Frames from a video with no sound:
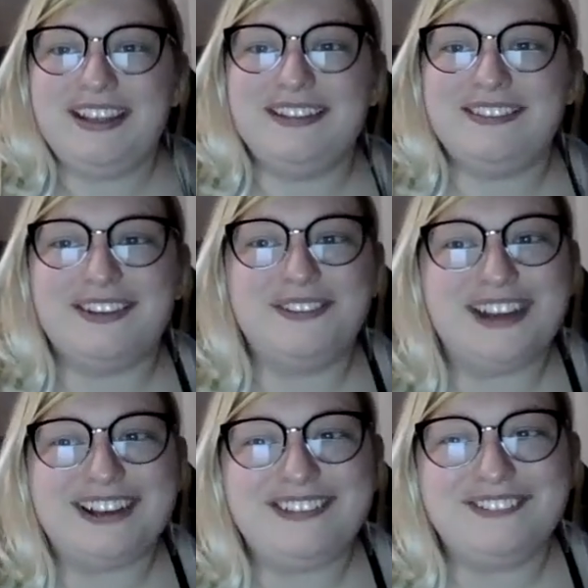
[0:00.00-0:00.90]
It's so
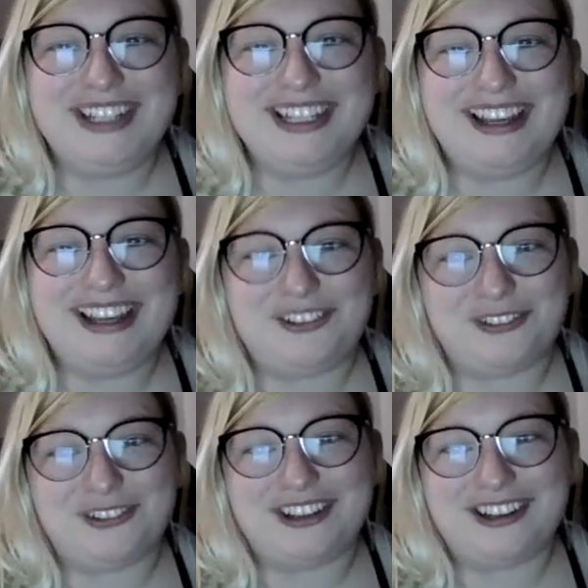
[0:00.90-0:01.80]
nice to meet you,
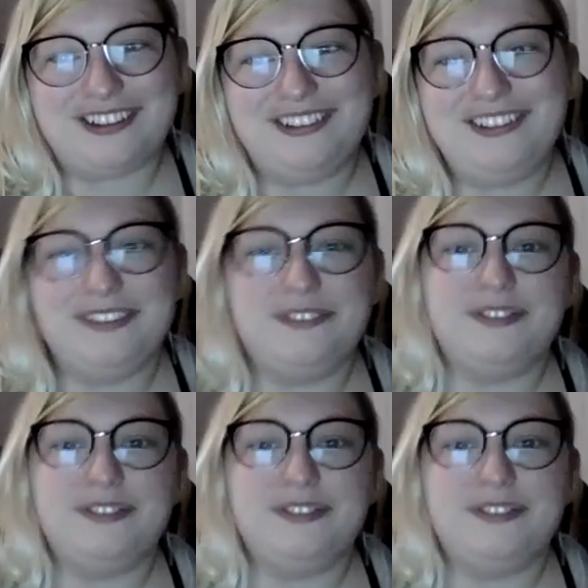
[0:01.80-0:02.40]
Azrael.